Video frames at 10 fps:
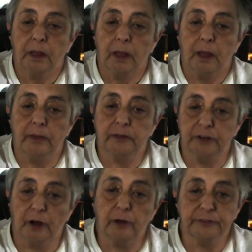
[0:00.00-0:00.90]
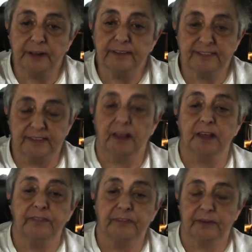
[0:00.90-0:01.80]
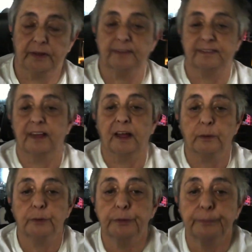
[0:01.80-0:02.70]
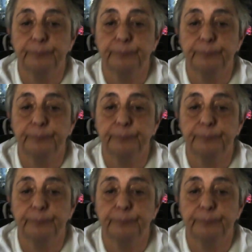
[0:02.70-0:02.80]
that y'all stay safe and sound,